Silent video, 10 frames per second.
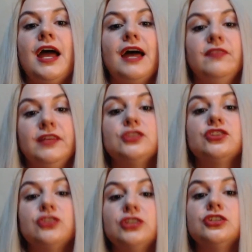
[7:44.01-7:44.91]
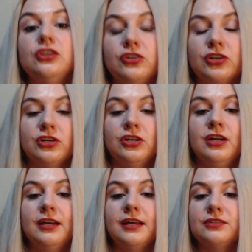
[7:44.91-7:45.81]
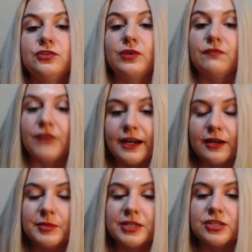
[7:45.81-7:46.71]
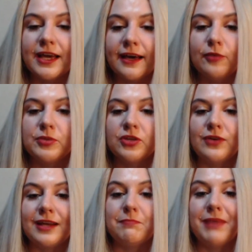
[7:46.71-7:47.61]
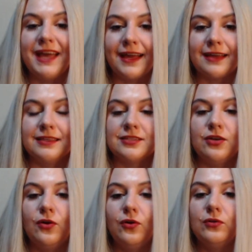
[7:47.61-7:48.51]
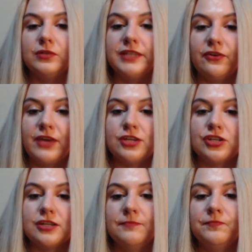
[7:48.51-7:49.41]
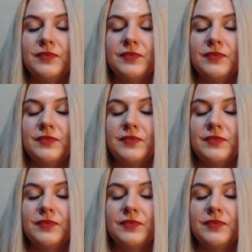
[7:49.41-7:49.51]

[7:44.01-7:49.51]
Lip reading: and then start to look at your environment to help you unpack this whole narration.